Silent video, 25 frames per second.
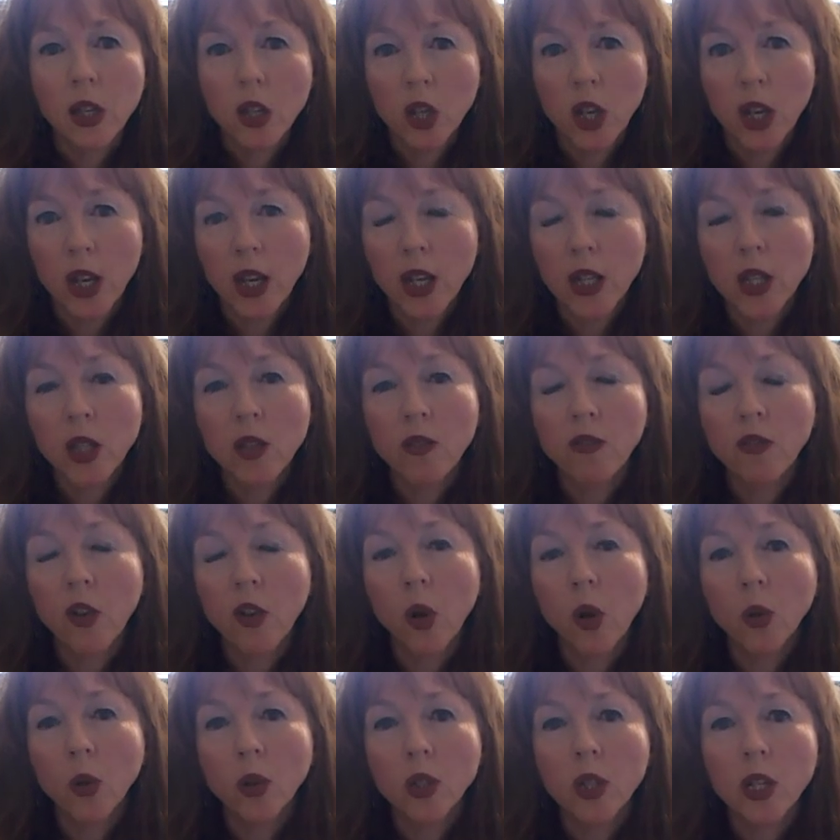Tickets
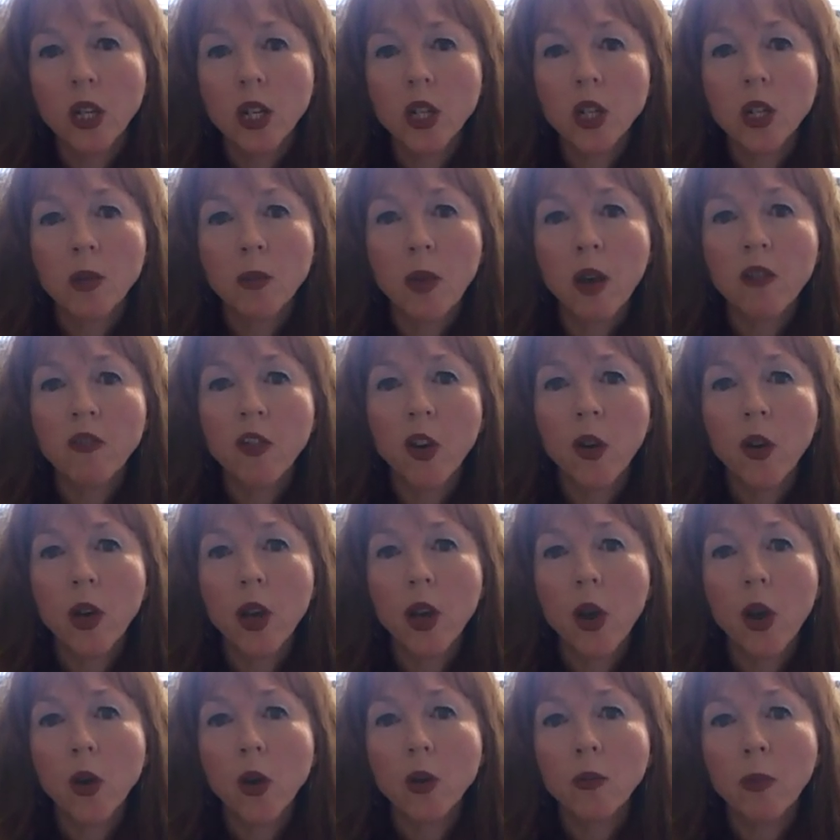folded into my
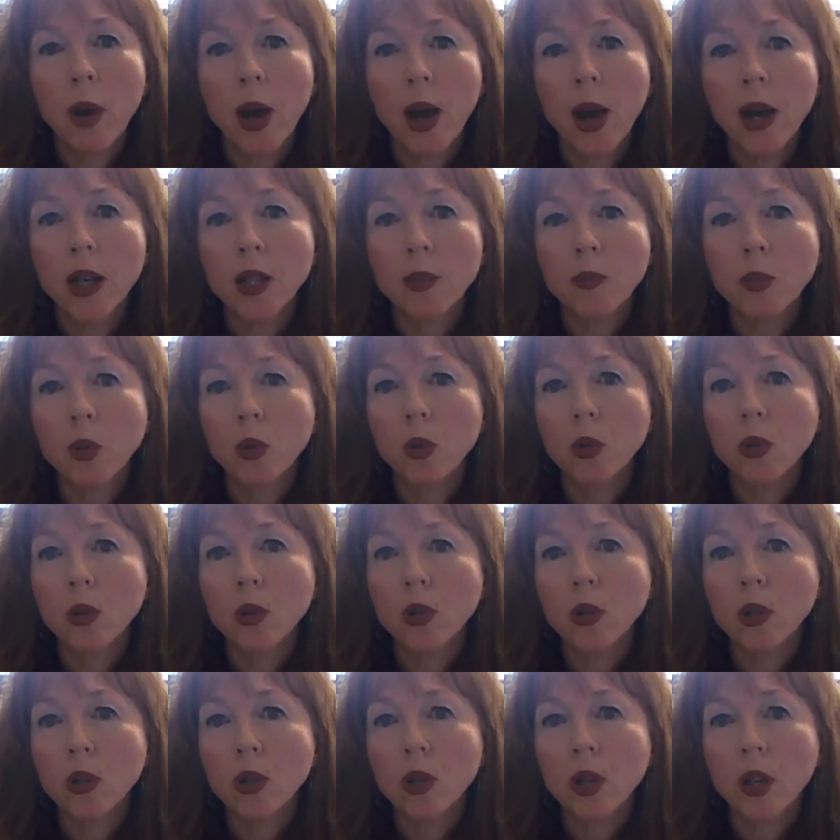very own passport,
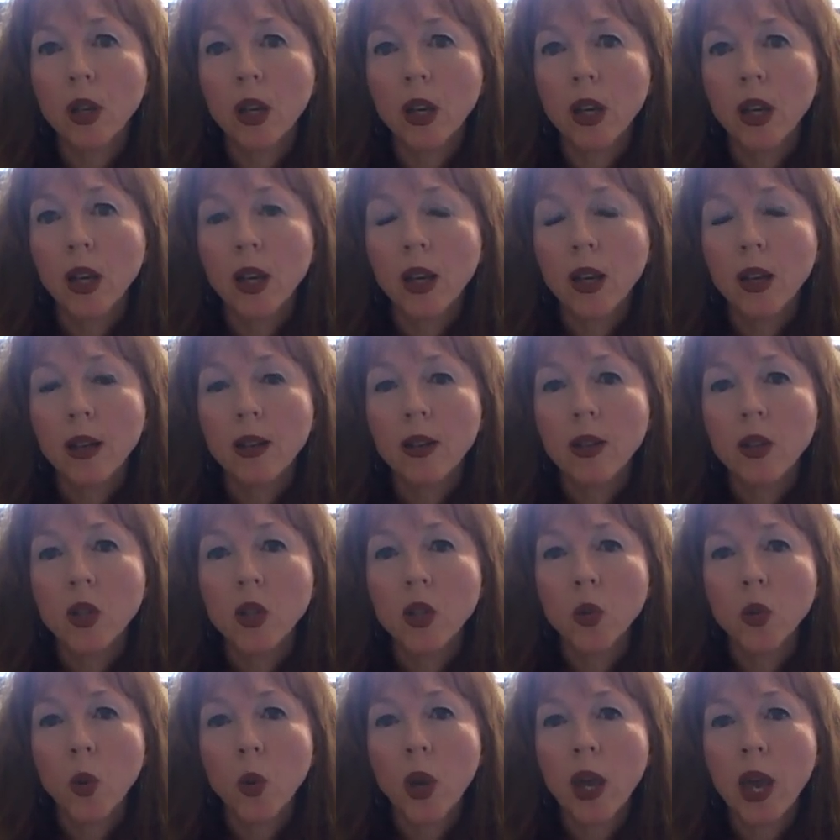
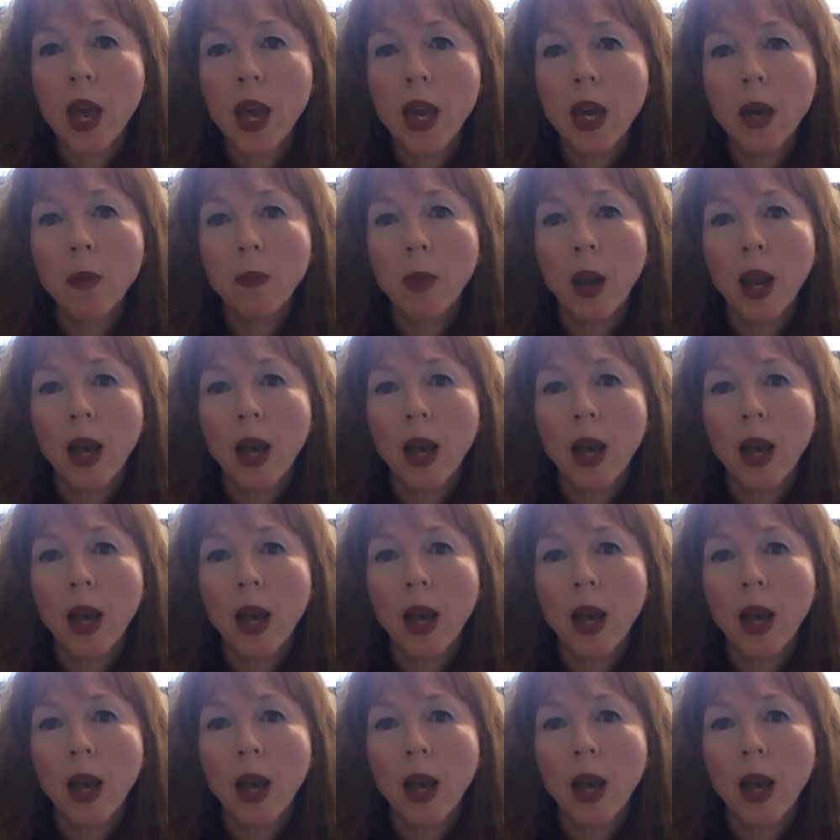swinging a